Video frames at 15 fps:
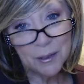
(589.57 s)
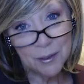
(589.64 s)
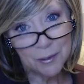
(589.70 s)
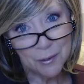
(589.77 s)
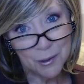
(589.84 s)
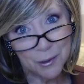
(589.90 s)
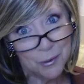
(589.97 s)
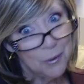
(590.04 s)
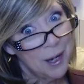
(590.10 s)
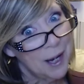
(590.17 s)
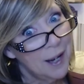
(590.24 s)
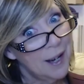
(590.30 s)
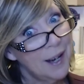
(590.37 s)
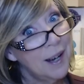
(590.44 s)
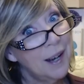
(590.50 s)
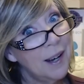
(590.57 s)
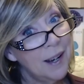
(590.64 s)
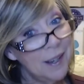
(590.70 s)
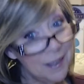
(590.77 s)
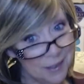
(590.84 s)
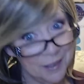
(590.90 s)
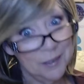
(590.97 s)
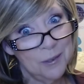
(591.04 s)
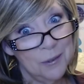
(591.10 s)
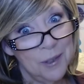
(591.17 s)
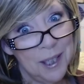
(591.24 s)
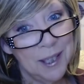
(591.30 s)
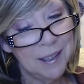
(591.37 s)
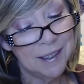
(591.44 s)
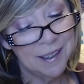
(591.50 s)
through another
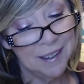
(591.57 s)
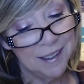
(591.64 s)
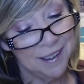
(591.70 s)
week?